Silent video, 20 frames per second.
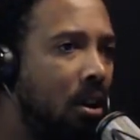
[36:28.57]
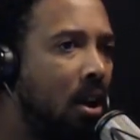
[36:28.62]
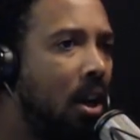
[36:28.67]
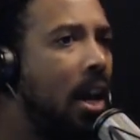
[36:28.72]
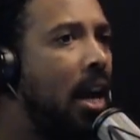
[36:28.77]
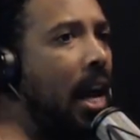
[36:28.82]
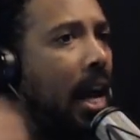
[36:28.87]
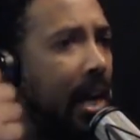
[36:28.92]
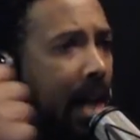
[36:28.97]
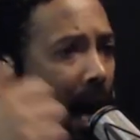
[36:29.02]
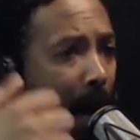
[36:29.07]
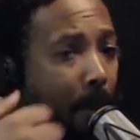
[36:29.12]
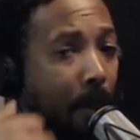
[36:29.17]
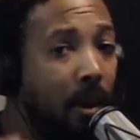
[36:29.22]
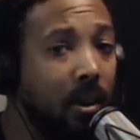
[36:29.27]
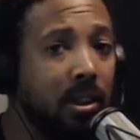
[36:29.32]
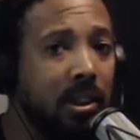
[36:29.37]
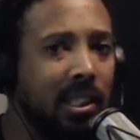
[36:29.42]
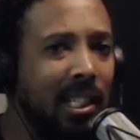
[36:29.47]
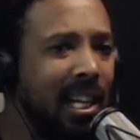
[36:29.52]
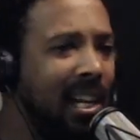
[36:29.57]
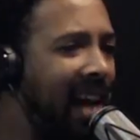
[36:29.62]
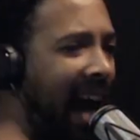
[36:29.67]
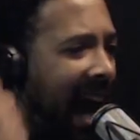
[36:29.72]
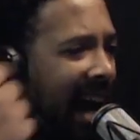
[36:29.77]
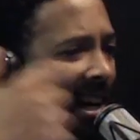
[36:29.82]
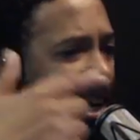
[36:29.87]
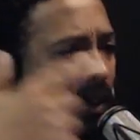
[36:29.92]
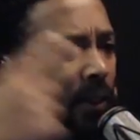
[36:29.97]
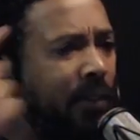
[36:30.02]
And I purchased it.
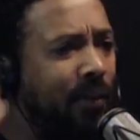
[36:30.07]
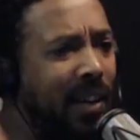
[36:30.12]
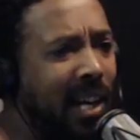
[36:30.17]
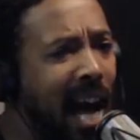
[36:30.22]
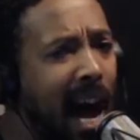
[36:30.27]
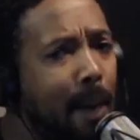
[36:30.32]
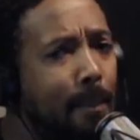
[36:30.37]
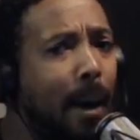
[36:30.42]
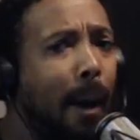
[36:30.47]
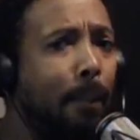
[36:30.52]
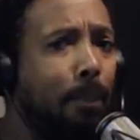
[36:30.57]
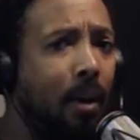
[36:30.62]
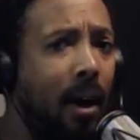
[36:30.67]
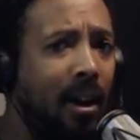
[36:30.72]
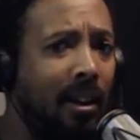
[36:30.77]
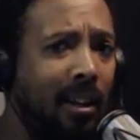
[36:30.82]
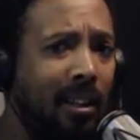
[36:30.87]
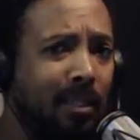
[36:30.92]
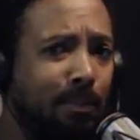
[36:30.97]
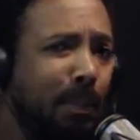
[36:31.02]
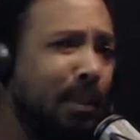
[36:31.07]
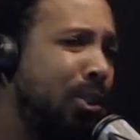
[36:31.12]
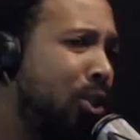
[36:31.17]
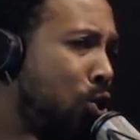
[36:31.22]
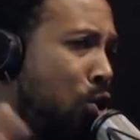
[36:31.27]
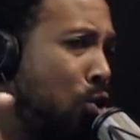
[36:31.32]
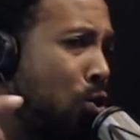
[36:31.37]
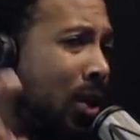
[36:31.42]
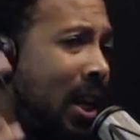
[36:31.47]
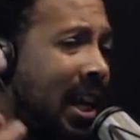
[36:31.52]
I never even got my product. But do
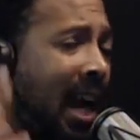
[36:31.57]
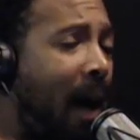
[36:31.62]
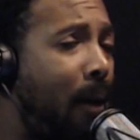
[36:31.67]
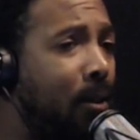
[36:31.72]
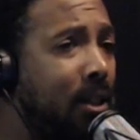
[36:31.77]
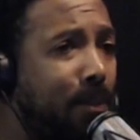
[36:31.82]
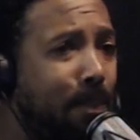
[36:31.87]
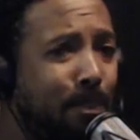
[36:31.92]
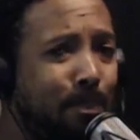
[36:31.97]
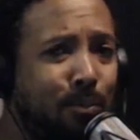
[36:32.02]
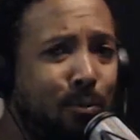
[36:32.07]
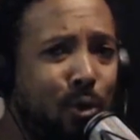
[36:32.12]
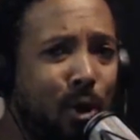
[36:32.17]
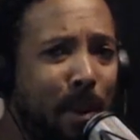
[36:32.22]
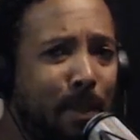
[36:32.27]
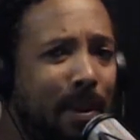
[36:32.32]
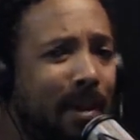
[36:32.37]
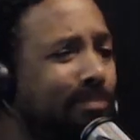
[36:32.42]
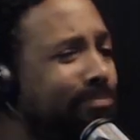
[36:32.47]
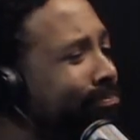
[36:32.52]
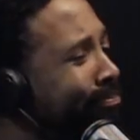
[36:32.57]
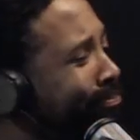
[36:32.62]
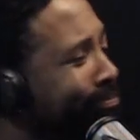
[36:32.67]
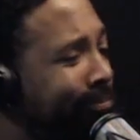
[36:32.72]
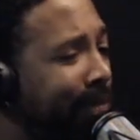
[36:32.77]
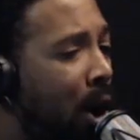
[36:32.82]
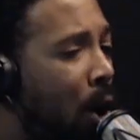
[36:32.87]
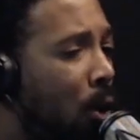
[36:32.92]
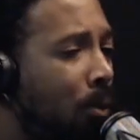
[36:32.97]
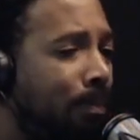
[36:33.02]
you think I was tripping?
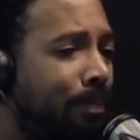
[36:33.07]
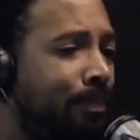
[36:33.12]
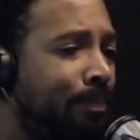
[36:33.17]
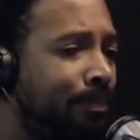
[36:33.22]
Nope.